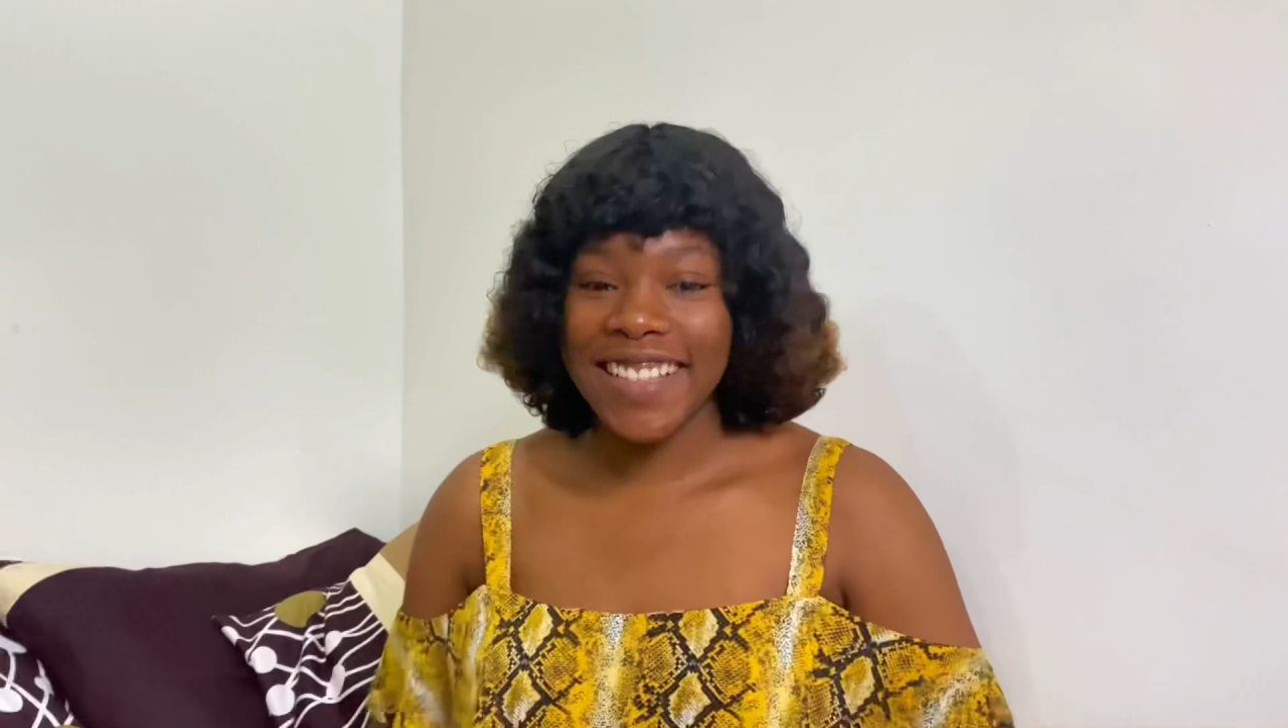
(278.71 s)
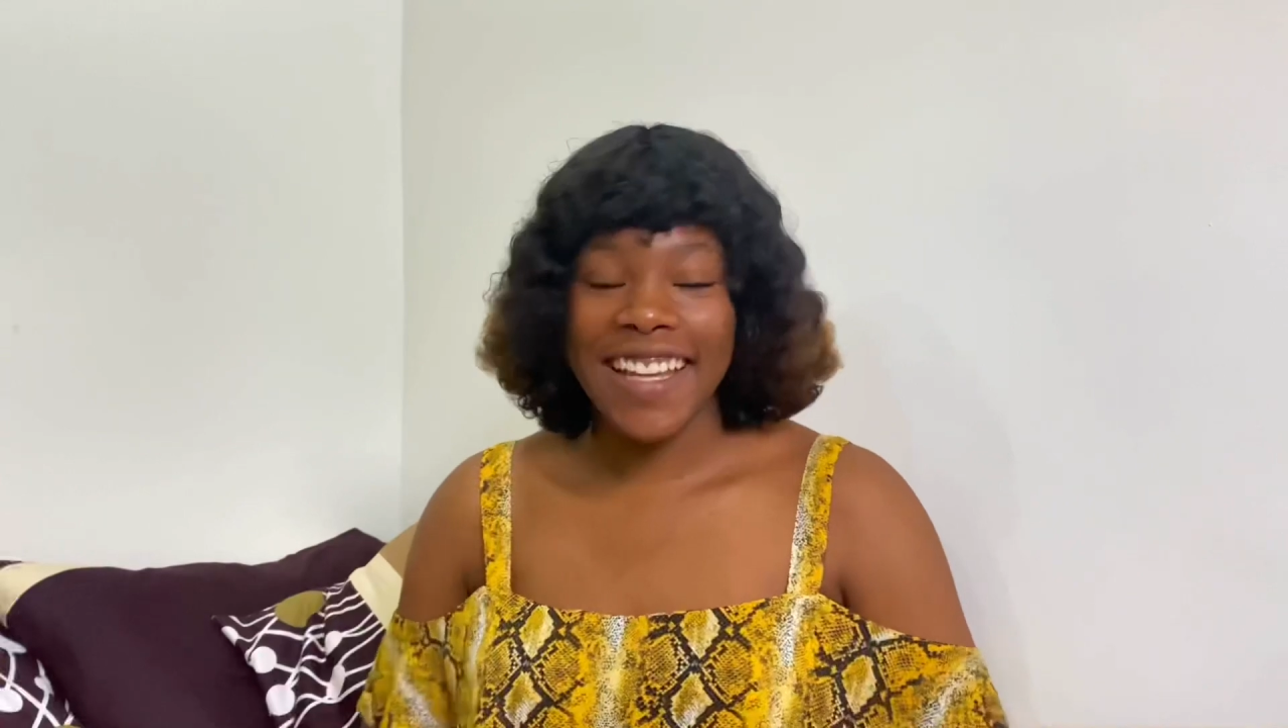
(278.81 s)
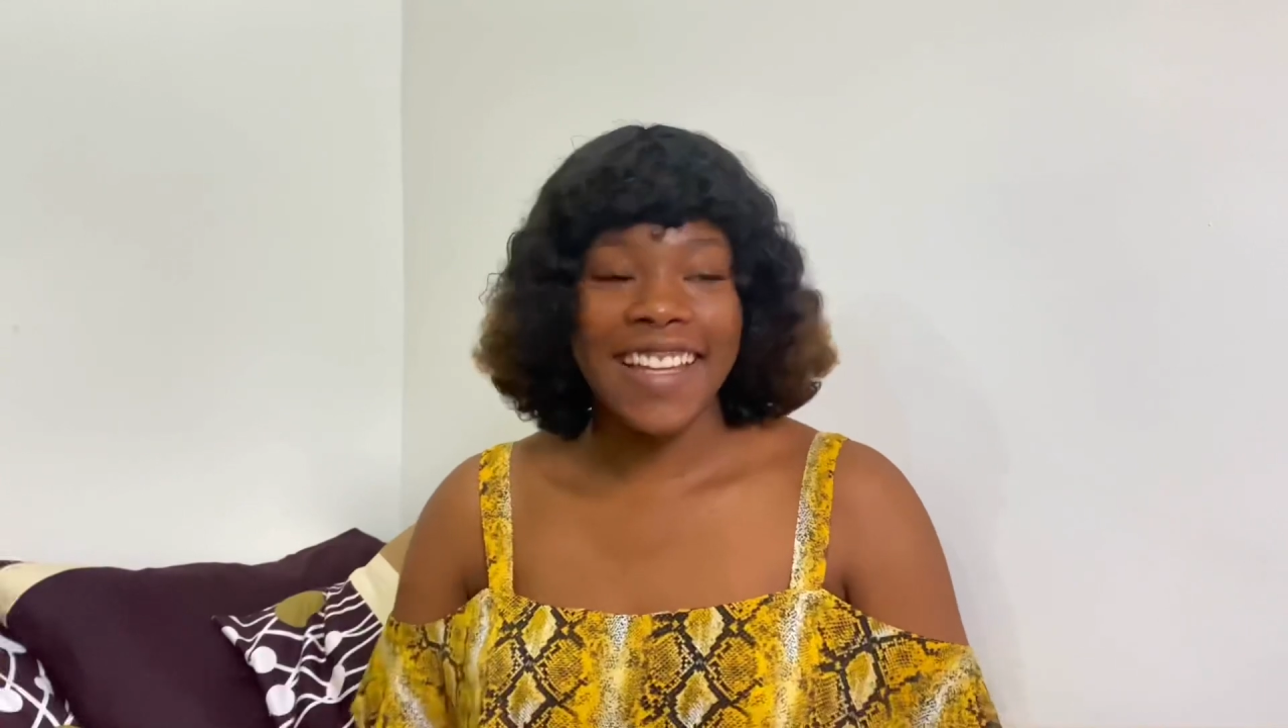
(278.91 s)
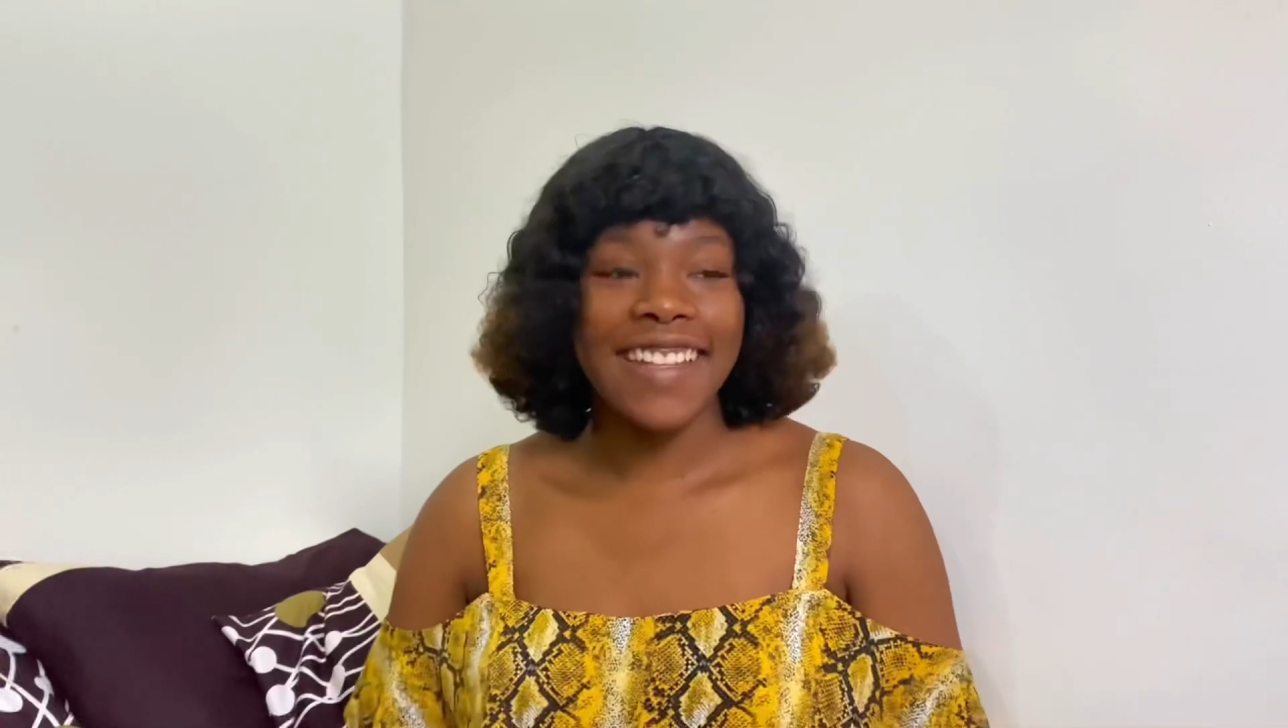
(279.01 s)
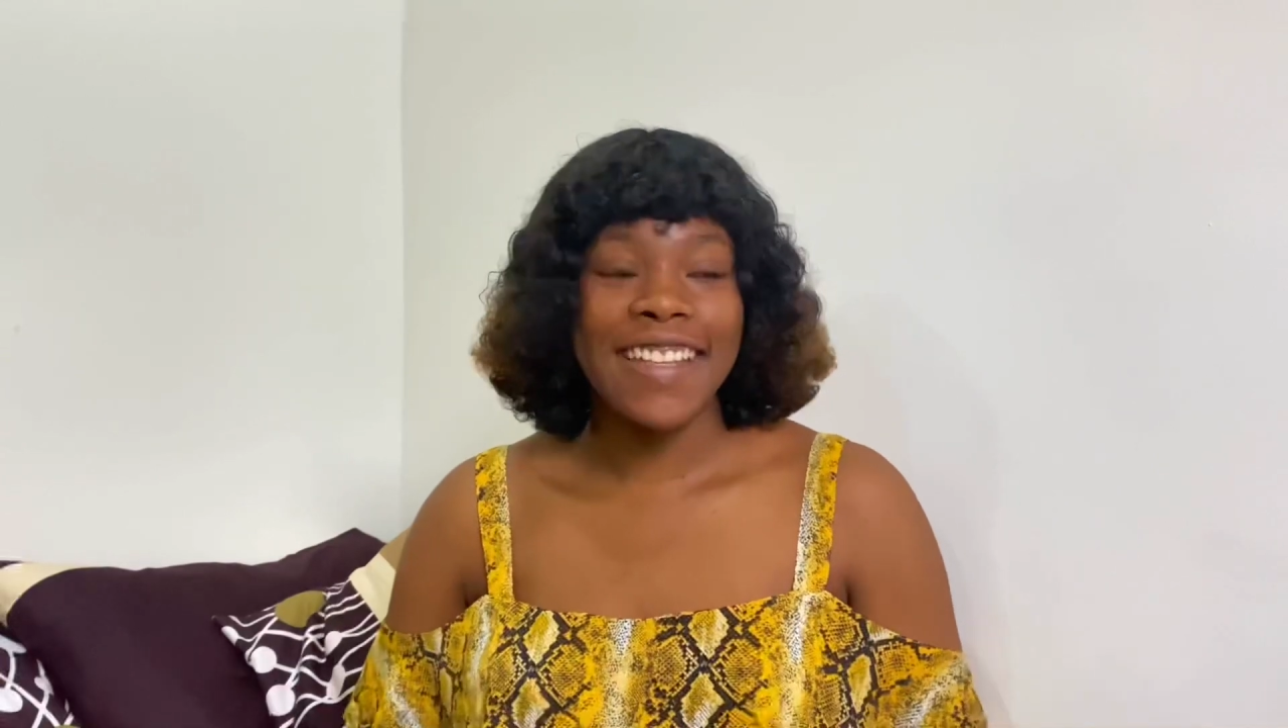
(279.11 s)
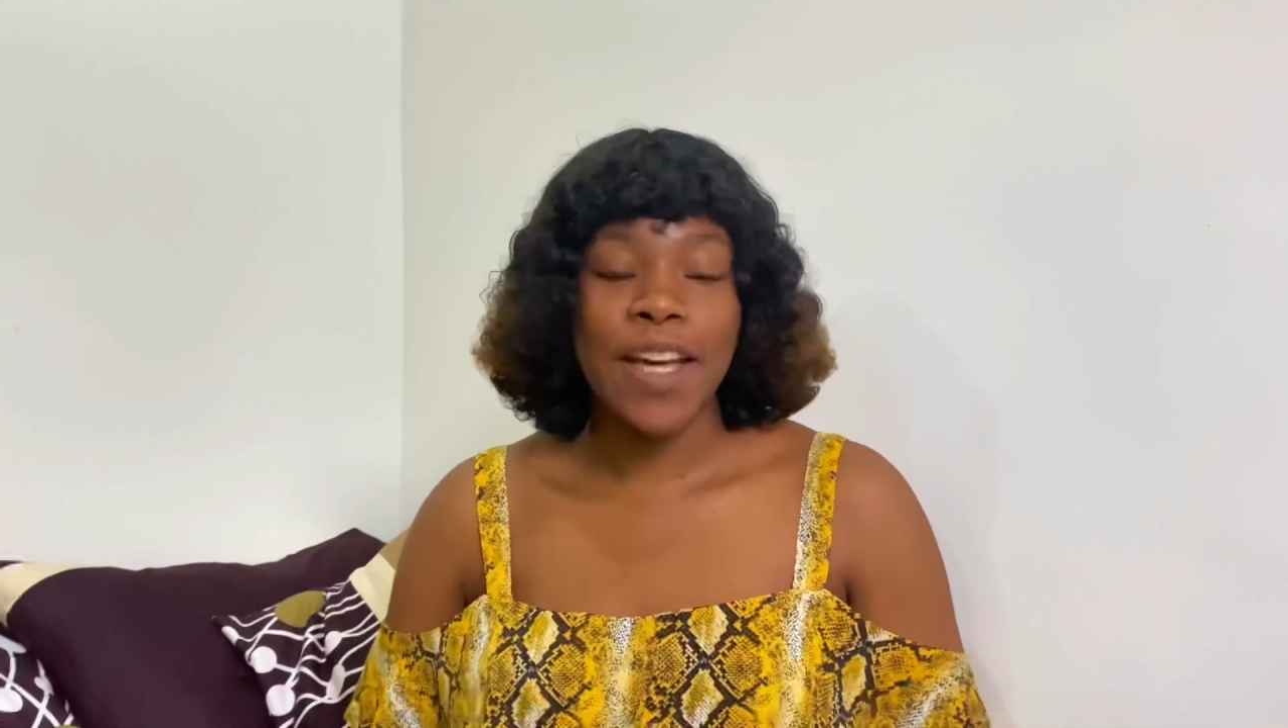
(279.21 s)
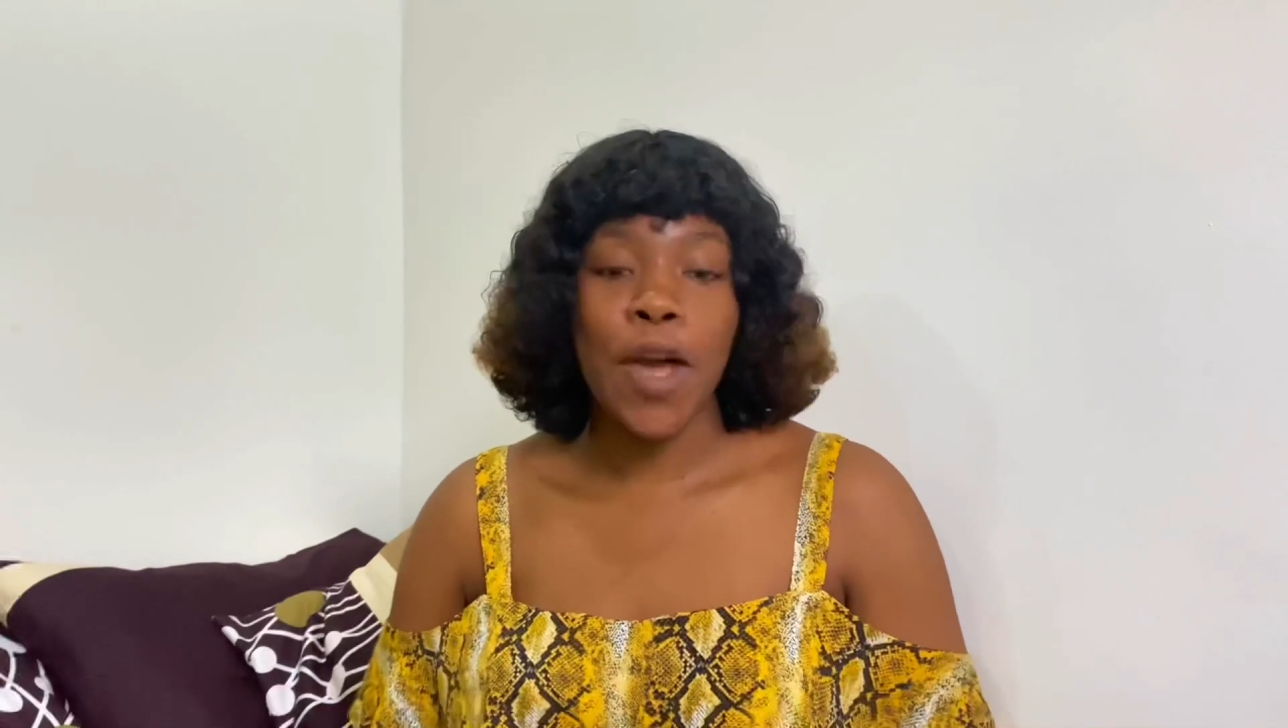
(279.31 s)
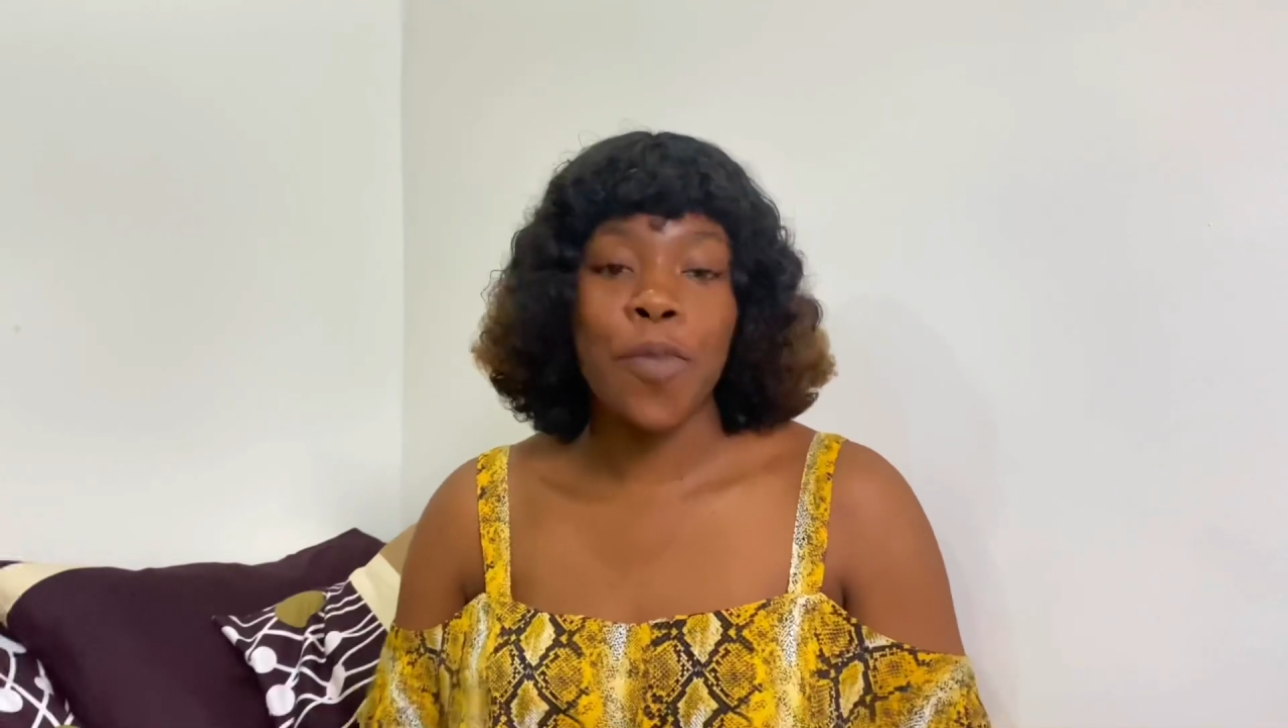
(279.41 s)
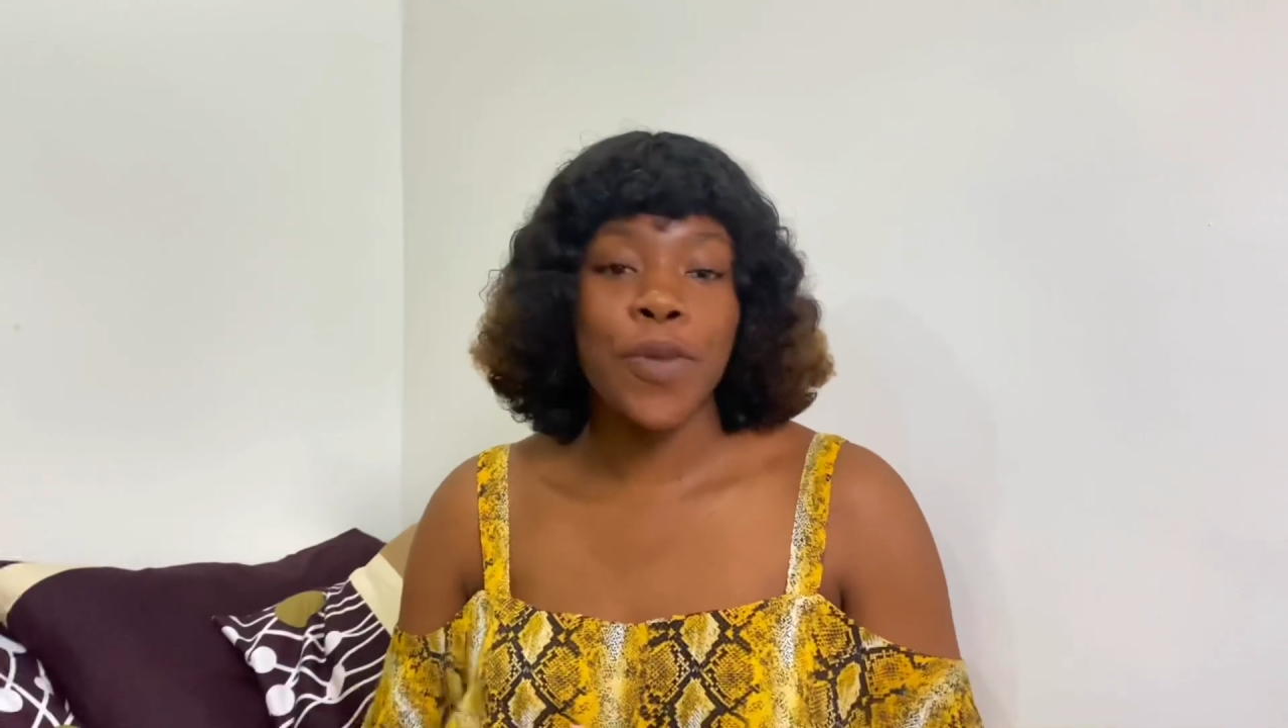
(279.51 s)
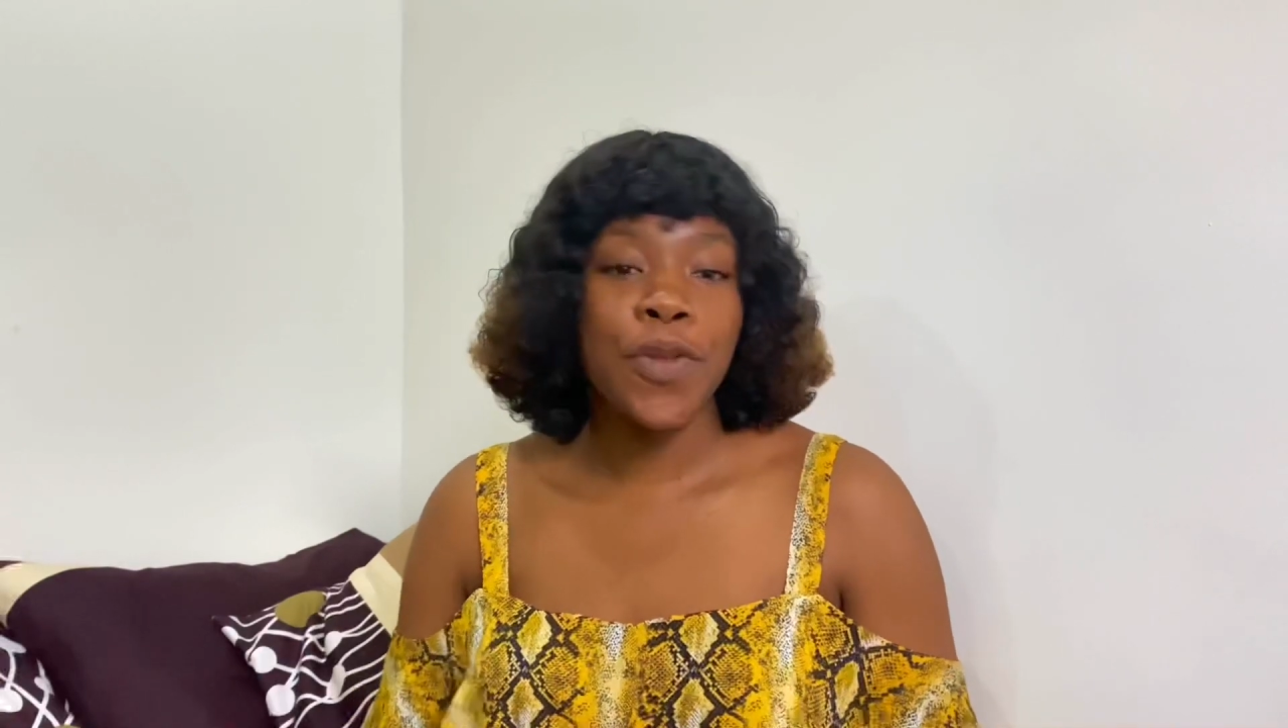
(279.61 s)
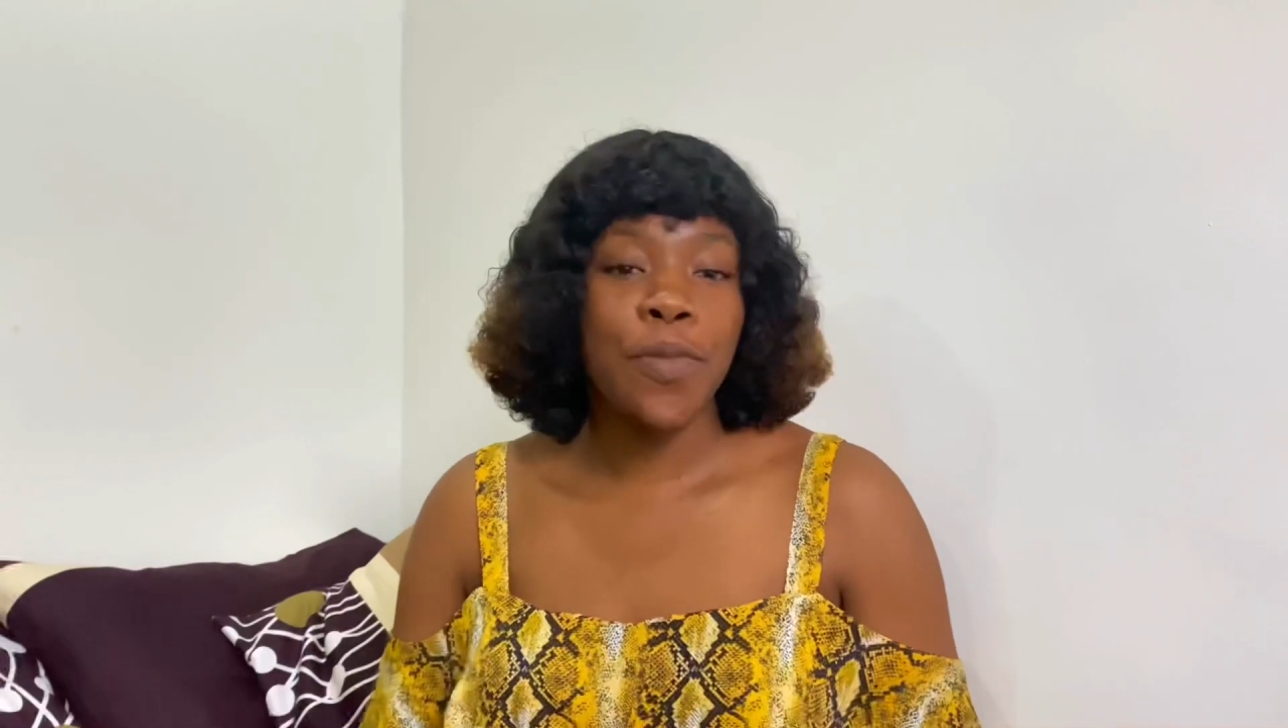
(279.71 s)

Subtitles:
and helping